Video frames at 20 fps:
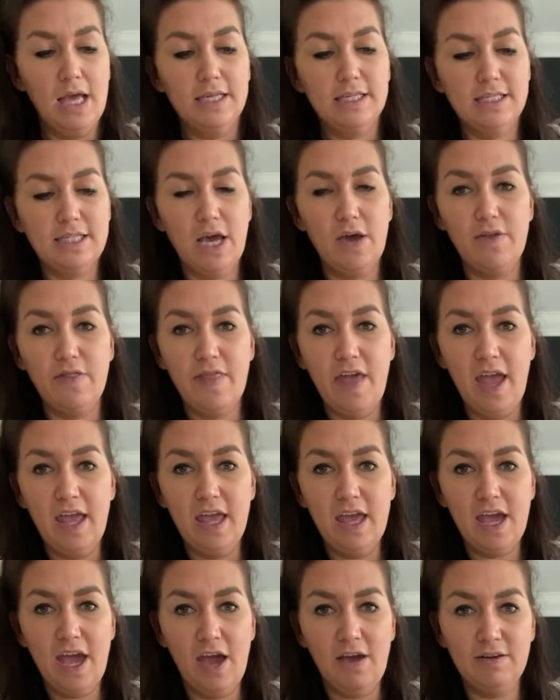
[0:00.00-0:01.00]
So
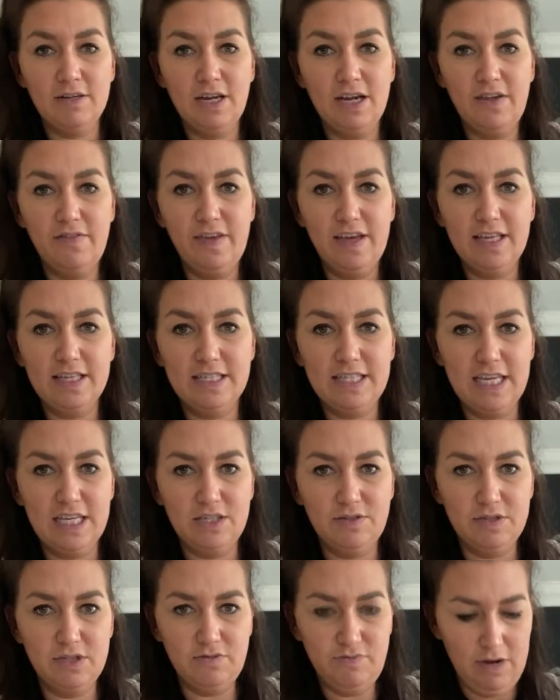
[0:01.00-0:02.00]
there you go, I don't know if you can see.
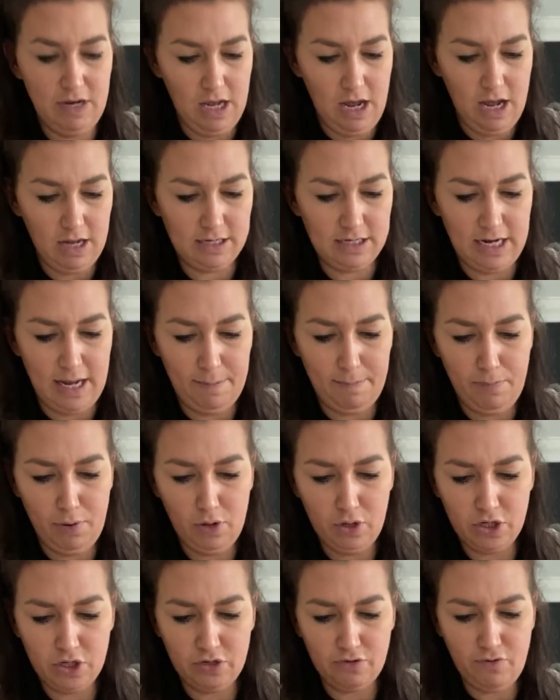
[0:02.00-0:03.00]
So it's really hard to like
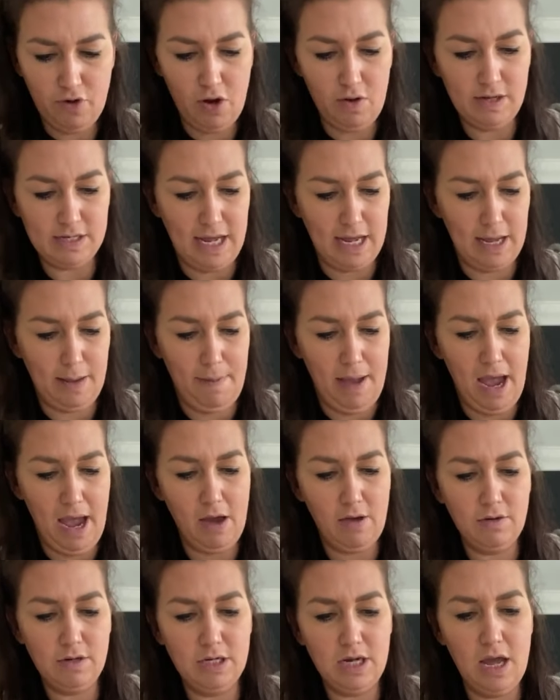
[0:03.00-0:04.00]
push through, it's like a
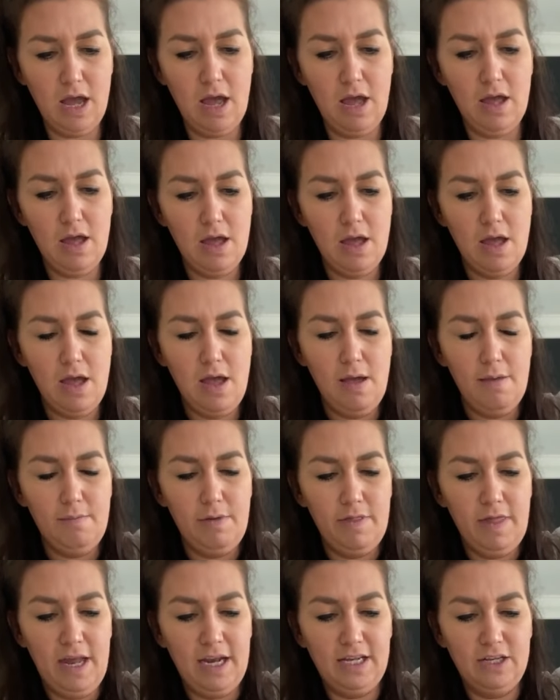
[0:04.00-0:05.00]
powder,
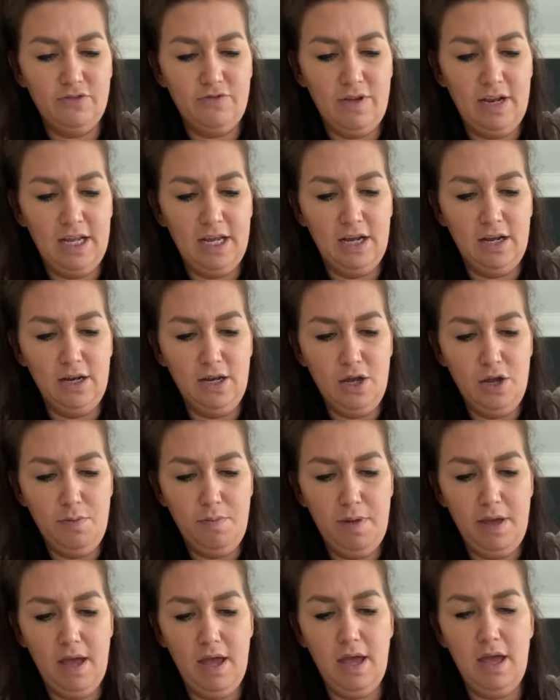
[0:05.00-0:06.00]
but then it's really
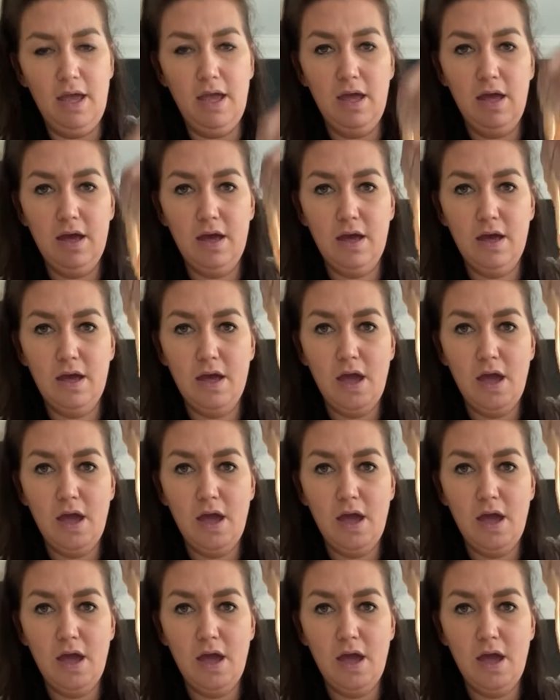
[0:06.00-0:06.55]
gloopy.